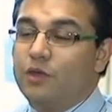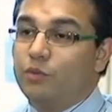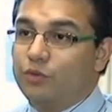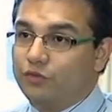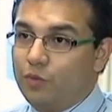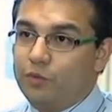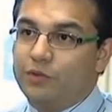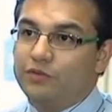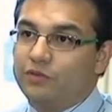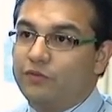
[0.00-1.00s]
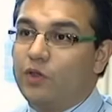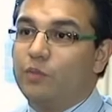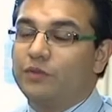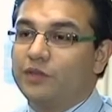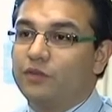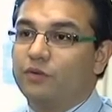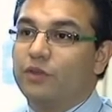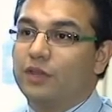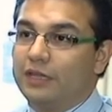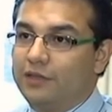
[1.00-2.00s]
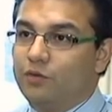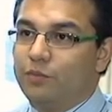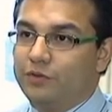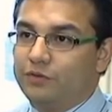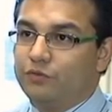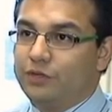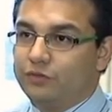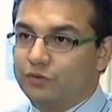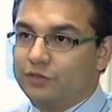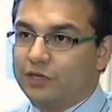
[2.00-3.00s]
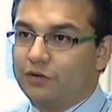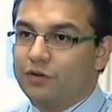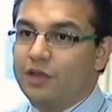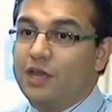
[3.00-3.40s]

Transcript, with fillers: with the Small Business Development Center and the Latino Business Resource Center.